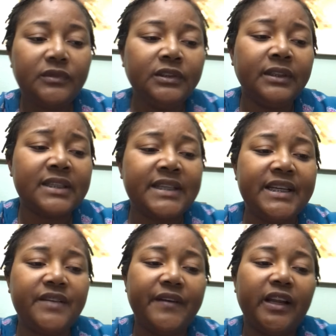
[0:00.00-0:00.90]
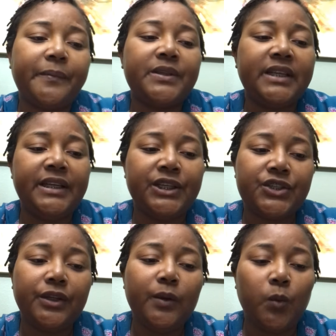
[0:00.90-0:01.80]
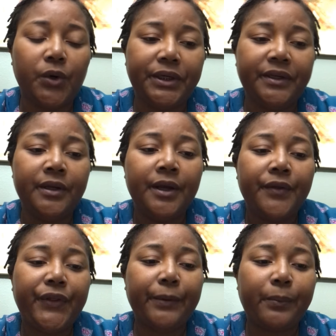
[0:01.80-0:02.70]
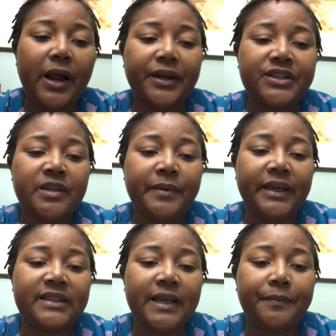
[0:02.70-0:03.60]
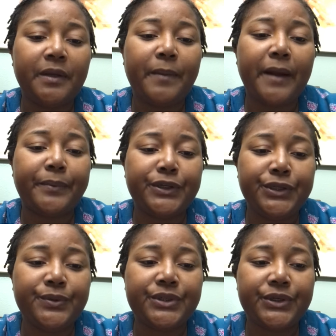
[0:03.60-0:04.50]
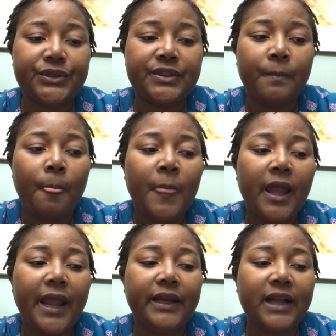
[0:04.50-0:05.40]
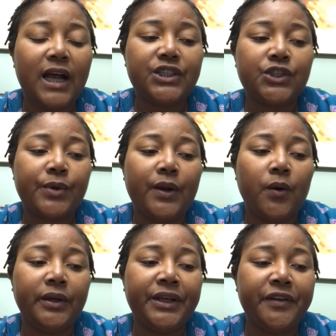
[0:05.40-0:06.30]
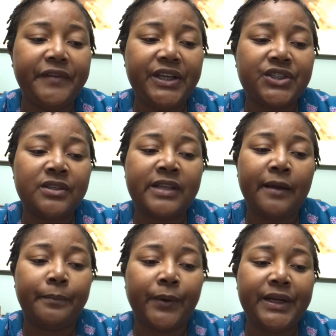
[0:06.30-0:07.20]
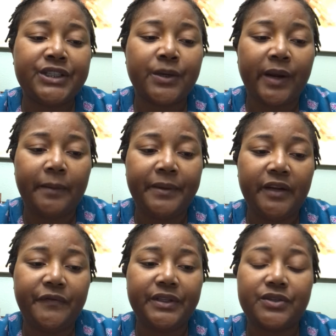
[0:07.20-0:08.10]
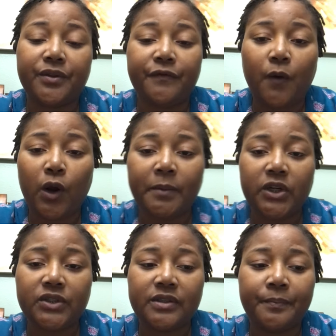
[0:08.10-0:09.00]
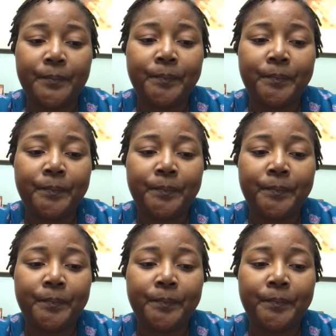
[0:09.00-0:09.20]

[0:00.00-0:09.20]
The seed developers initially wanted their products to be accepted by producers and concentrate on innovations that bring direct benefit to the farmers.